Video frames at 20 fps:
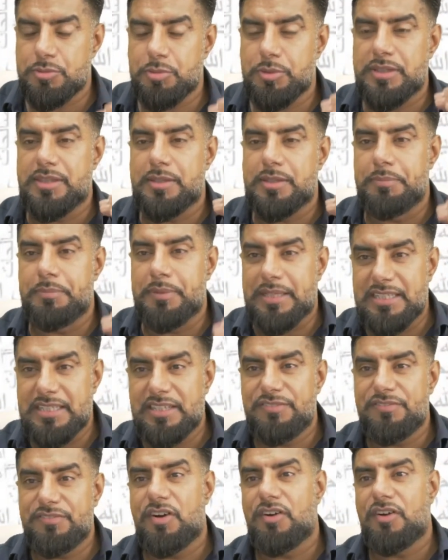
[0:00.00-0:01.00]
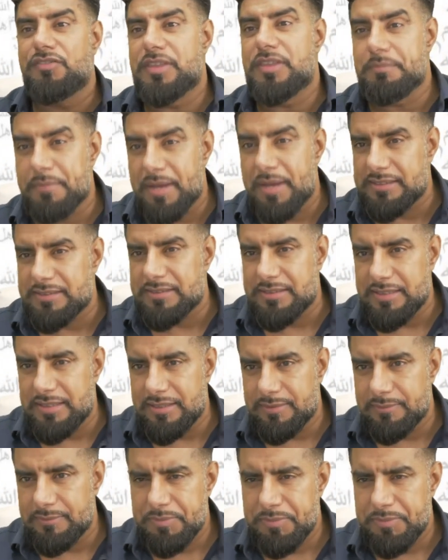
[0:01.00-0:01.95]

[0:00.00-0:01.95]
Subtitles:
with the belief of the Mahdi.